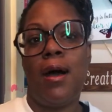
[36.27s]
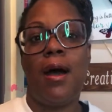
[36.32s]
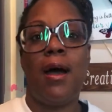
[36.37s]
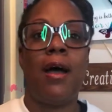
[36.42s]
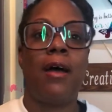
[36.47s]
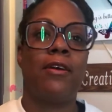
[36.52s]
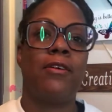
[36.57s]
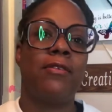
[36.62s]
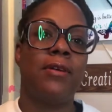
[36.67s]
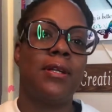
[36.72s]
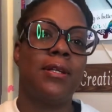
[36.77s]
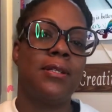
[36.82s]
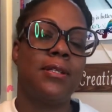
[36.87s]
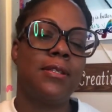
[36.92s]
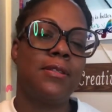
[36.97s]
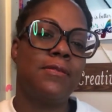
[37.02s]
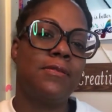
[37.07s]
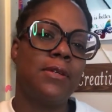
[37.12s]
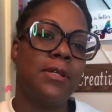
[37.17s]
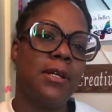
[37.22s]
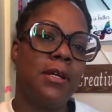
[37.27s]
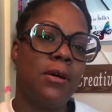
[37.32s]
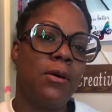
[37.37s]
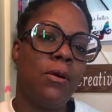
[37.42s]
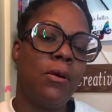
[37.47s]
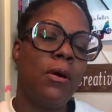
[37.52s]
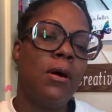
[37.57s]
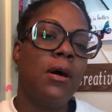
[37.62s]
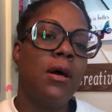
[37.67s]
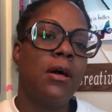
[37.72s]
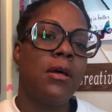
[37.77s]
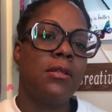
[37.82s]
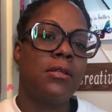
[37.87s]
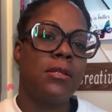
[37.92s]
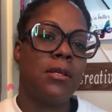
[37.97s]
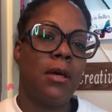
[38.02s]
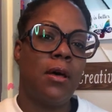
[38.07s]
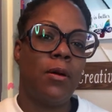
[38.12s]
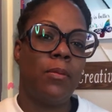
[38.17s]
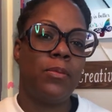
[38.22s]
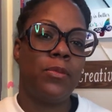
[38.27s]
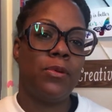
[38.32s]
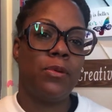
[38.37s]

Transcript: I created this video to help